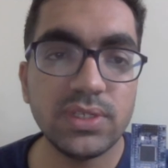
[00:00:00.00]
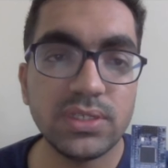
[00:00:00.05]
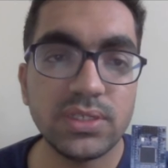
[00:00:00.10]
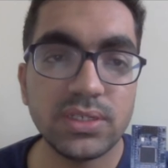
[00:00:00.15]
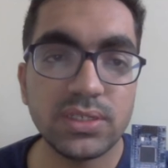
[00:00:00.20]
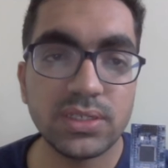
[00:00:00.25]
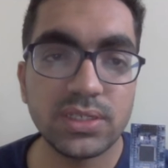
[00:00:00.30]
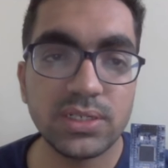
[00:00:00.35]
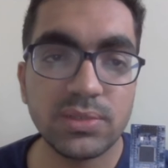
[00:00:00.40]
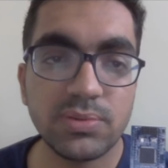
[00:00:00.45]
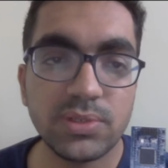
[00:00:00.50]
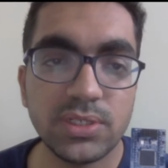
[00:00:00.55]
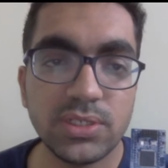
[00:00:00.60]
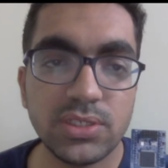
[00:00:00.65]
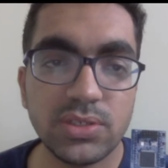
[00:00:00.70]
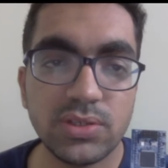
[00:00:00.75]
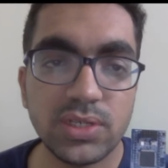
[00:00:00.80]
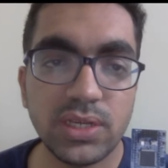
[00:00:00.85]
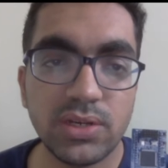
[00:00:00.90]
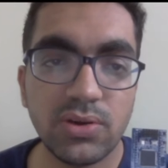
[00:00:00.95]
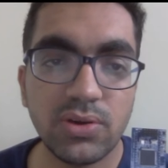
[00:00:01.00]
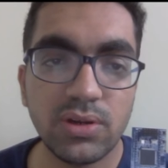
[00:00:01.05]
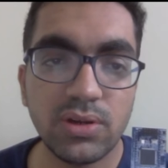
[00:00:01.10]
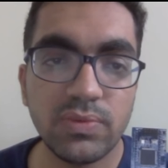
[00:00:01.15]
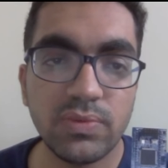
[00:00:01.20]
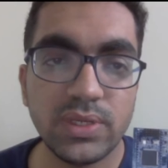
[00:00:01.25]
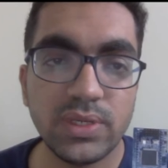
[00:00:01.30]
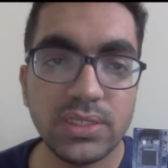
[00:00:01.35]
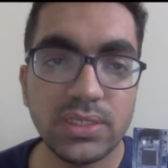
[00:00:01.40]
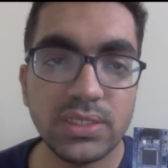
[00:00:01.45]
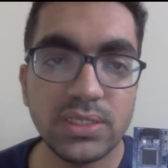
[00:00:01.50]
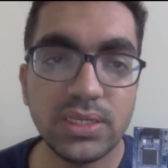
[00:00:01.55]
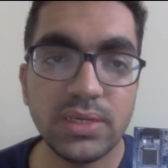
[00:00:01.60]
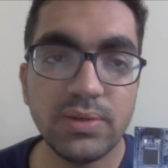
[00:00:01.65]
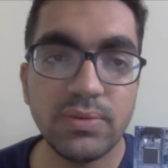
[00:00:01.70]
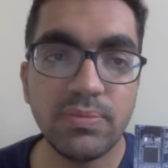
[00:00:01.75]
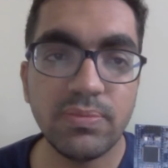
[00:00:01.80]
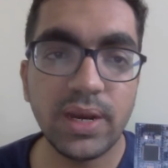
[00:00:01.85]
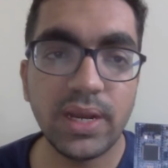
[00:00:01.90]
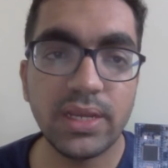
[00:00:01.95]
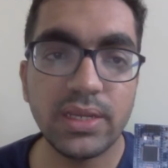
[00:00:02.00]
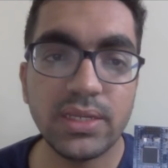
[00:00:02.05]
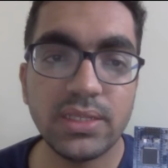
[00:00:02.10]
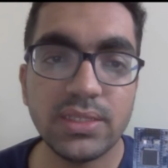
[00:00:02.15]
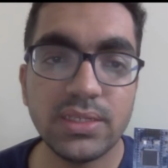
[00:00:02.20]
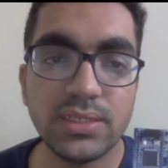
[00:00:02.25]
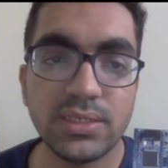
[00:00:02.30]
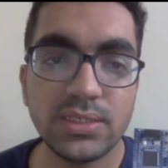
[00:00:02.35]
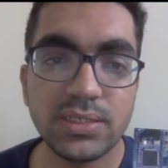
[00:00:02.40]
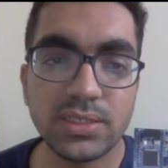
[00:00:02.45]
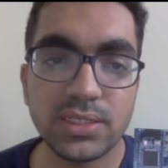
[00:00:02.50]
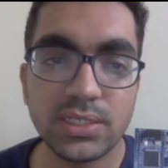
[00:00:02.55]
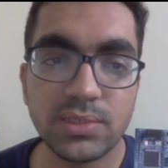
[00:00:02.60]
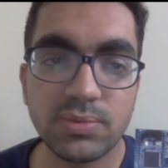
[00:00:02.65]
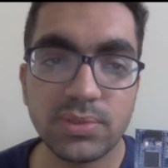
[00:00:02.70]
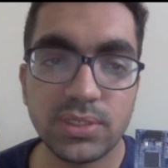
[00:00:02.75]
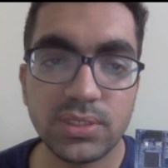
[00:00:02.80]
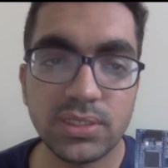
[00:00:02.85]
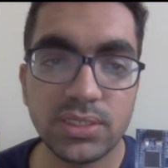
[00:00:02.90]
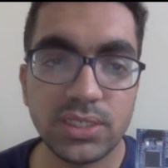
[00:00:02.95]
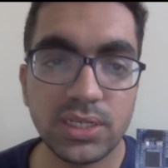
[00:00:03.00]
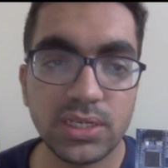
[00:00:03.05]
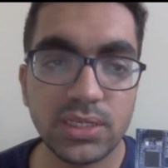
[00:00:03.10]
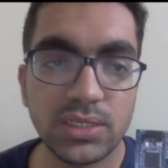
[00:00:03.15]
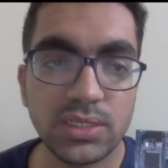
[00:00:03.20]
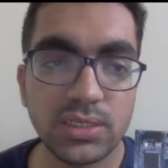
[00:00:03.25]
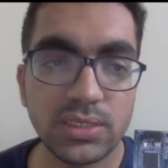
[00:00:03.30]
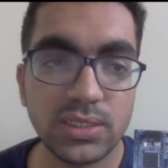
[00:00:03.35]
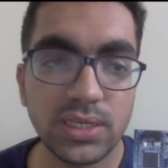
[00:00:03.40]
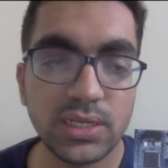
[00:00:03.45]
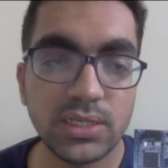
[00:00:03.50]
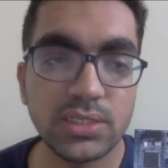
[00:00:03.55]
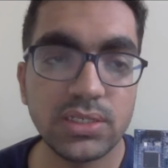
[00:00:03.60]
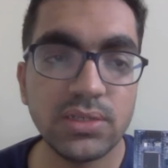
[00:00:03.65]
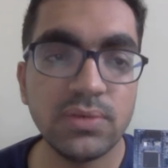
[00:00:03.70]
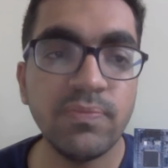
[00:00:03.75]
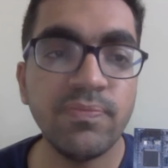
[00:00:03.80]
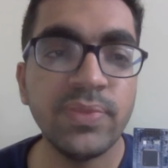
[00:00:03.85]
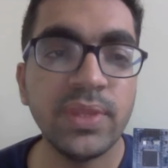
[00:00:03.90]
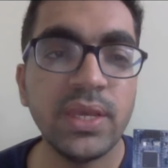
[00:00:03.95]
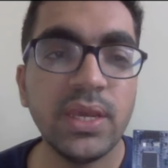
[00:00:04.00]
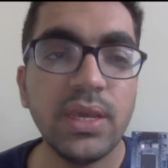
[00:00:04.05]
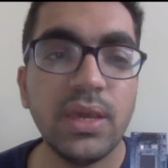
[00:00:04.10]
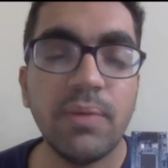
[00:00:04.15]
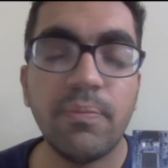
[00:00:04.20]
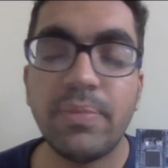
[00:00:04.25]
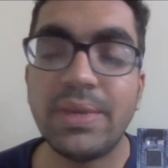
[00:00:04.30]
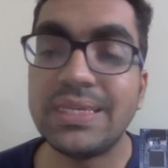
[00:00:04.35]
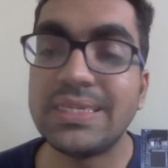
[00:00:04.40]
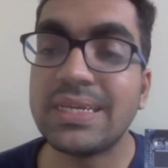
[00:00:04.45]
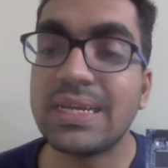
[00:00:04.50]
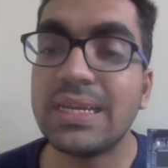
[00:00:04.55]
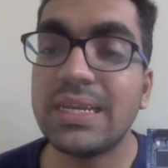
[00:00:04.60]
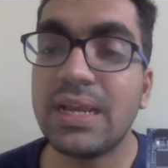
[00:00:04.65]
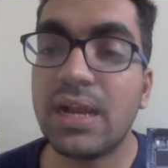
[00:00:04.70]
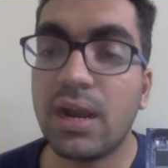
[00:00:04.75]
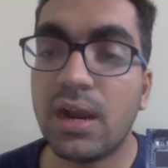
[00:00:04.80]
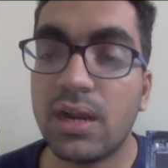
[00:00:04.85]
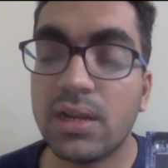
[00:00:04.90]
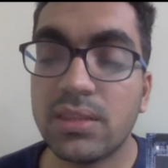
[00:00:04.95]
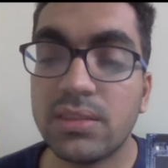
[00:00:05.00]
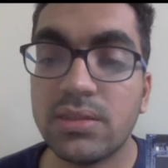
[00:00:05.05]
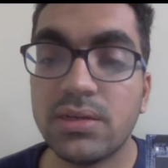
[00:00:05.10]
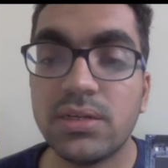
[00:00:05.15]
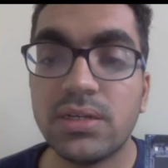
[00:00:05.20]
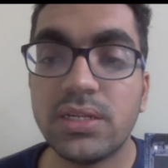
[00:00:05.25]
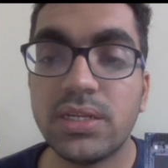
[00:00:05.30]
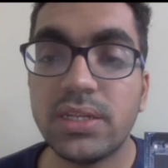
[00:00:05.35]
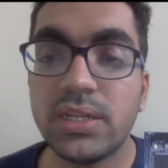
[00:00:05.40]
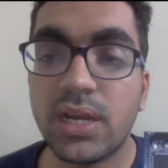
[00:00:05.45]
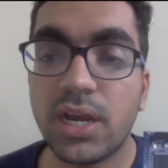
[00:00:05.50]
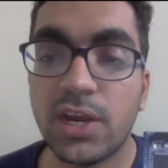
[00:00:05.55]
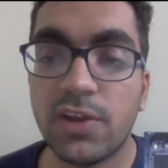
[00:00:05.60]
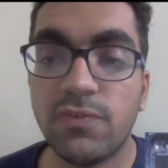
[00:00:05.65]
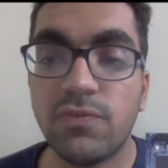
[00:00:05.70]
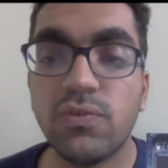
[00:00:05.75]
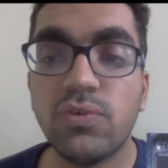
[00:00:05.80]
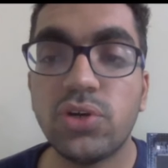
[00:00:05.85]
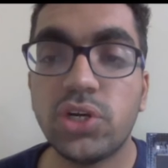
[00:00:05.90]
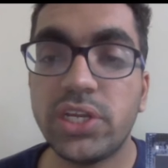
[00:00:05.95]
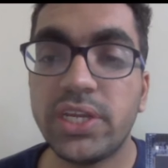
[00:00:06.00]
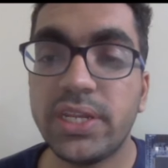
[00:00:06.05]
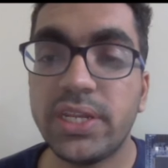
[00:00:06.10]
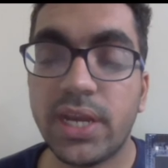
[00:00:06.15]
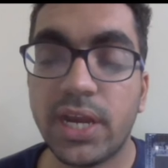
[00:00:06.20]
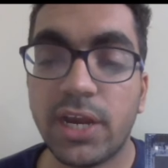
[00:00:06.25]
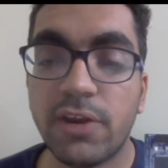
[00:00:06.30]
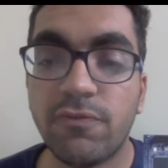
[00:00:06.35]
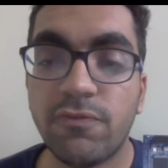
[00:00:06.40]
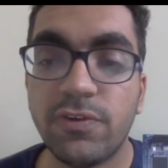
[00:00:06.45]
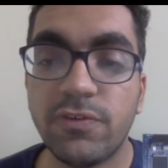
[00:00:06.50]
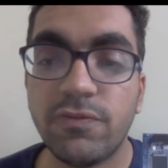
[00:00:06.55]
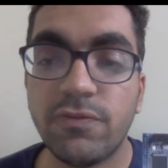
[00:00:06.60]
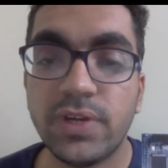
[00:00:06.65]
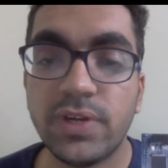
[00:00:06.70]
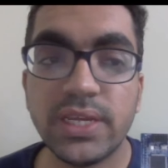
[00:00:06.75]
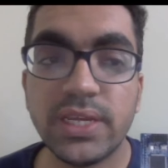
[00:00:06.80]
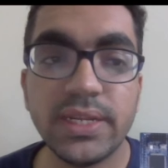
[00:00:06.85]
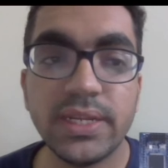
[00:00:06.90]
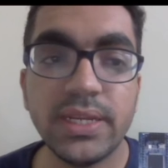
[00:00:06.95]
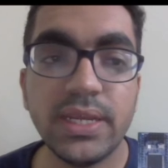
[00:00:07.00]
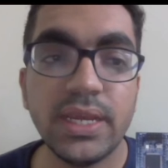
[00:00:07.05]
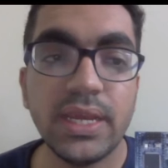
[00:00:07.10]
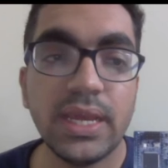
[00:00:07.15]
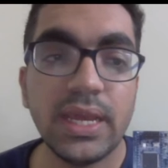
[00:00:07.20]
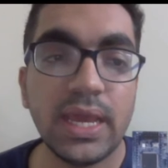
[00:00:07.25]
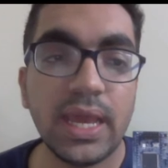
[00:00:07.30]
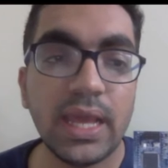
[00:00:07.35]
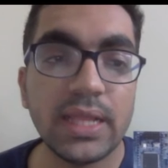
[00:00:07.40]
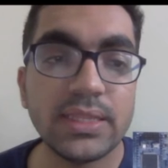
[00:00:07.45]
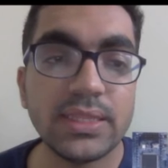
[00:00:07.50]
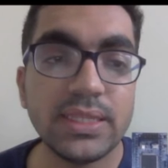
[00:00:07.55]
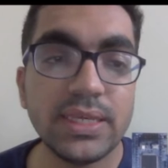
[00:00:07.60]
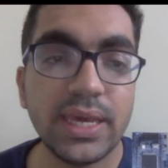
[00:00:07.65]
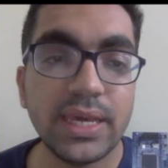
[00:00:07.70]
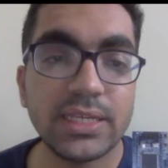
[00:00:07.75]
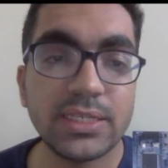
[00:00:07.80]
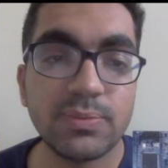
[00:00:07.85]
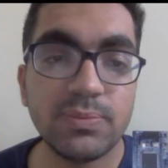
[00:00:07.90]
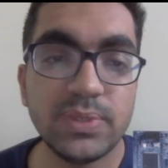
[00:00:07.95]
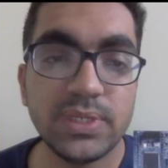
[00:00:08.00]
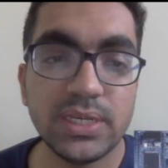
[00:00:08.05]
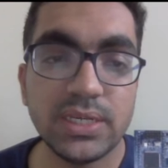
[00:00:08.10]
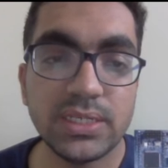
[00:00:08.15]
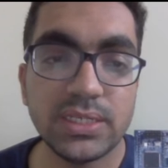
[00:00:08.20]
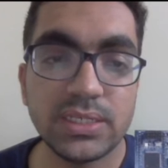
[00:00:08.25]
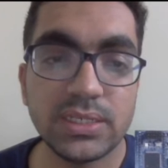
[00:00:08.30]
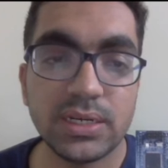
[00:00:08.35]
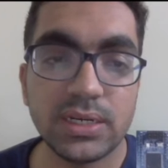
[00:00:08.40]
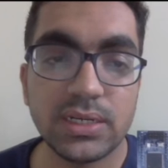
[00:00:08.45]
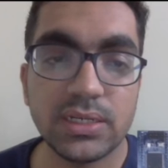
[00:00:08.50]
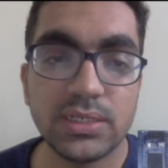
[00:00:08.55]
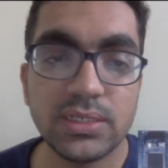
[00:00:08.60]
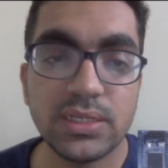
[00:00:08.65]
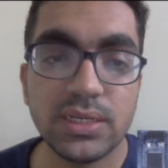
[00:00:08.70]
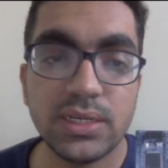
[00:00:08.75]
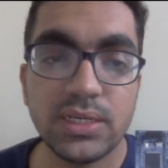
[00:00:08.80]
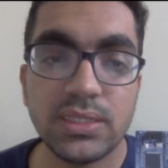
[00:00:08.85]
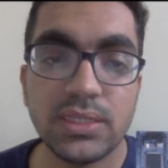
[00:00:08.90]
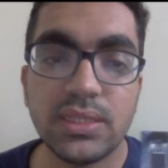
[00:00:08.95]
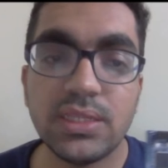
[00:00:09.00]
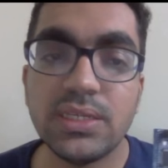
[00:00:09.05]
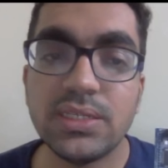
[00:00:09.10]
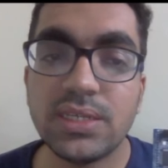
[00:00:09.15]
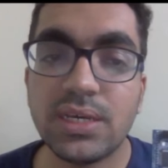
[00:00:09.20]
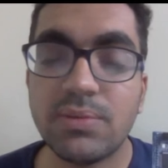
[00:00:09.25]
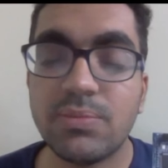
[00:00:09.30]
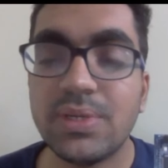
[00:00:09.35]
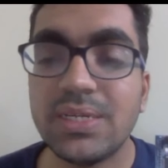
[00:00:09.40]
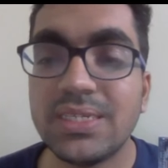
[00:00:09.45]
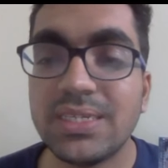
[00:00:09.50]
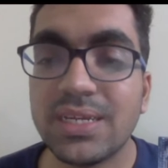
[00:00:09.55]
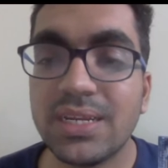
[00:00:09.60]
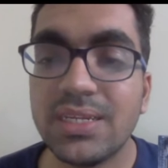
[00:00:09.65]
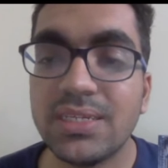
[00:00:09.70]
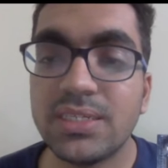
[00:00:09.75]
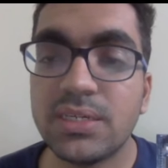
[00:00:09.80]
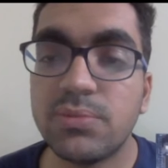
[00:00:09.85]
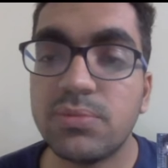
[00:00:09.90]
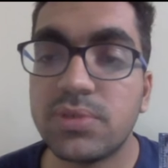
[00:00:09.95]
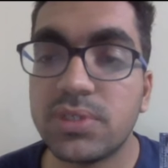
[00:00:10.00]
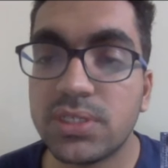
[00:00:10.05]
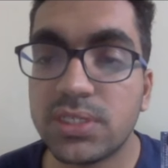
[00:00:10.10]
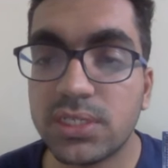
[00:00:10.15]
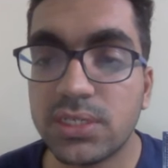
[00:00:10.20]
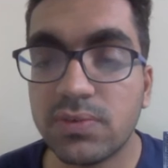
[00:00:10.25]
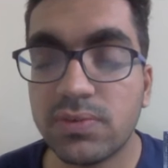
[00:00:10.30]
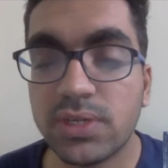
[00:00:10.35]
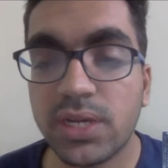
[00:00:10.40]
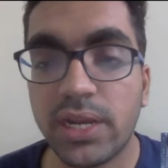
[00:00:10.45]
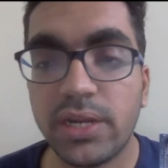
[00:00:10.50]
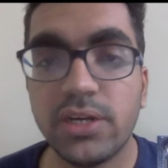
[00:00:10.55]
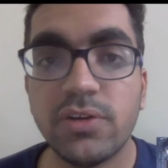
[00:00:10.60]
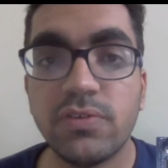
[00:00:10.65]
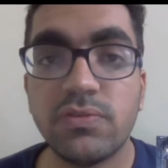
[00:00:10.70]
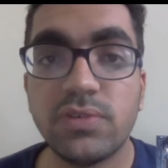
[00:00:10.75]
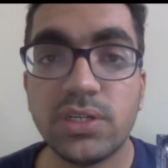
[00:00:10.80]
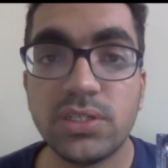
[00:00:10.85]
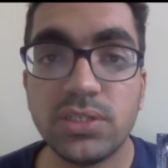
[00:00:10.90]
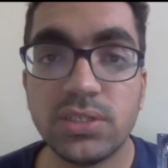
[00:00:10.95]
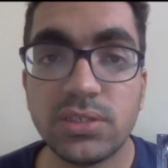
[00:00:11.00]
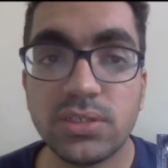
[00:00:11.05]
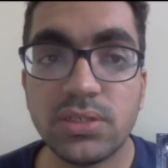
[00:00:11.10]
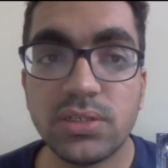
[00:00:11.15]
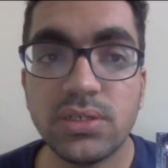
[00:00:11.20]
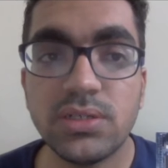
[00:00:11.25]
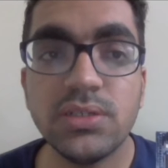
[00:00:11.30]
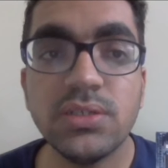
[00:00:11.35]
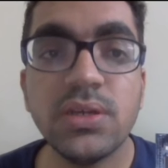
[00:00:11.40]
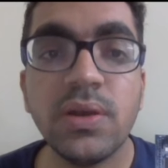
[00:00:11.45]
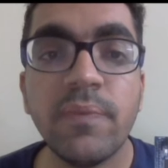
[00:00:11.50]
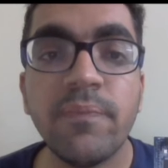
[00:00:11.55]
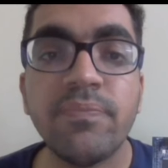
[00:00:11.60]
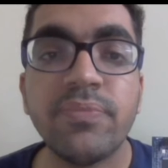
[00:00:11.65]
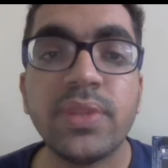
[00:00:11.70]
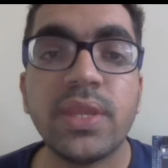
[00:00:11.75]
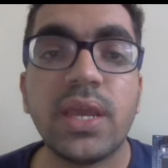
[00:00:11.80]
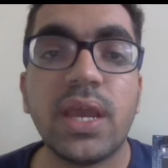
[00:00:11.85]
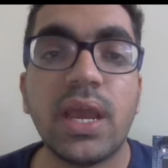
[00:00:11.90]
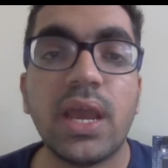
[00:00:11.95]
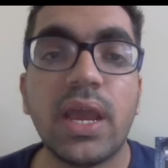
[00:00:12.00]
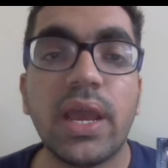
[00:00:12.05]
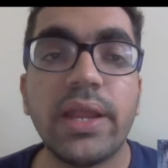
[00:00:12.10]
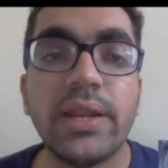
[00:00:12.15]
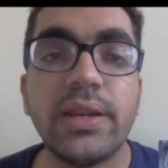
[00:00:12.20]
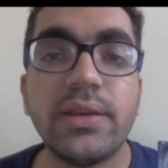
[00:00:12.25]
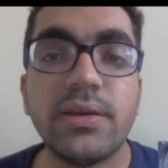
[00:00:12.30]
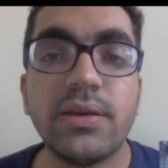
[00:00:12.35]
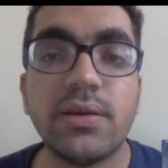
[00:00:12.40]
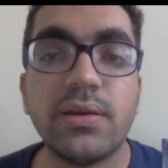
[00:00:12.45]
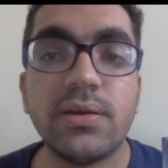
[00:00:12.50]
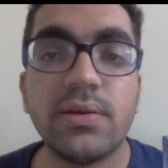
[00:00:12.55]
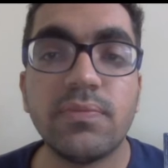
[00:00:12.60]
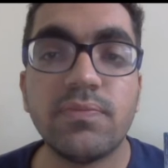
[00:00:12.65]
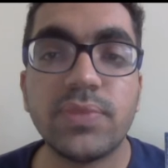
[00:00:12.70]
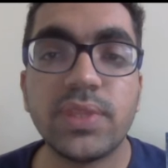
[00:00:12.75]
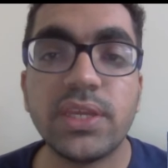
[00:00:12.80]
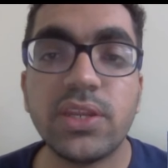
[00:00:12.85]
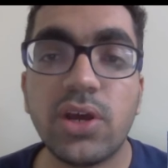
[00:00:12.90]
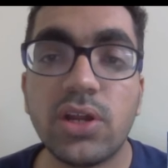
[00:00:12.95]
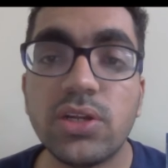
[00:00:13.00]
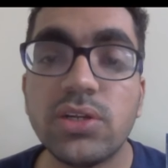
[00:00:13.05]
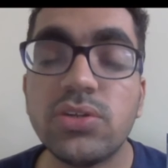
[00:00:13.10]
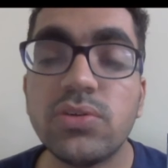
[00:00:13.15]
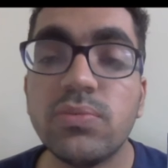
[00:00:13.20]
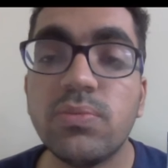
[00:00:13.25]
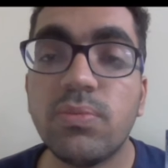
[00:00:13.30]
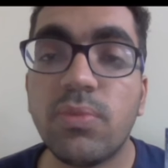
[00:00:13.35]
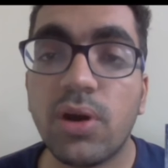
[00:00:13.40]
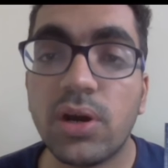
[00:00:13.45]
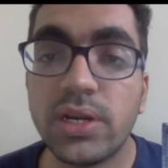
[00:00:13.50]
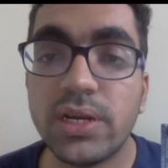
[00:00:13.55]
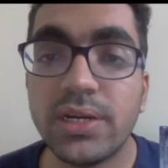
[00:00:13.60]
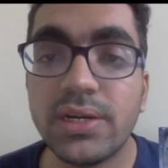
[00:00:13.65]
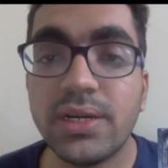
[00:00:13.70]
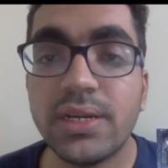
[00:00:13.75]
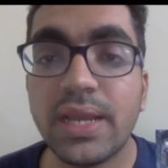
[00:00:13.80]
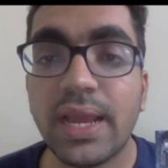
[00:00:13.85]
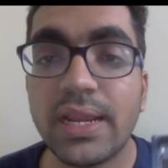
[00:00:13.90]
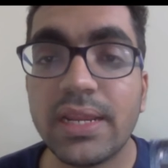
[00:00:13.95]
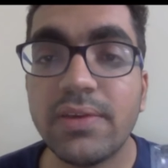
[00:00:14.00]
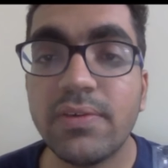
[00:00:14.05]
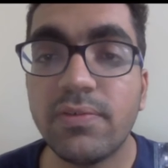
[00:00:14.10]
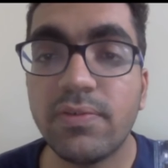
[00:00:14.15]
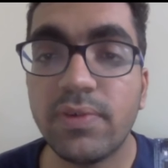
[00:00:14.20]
descriptions you can always see by in this description section. Basically R13, R14, R15 and the XPSRs, these are basically some reserved kind of registers, and in order to monitor any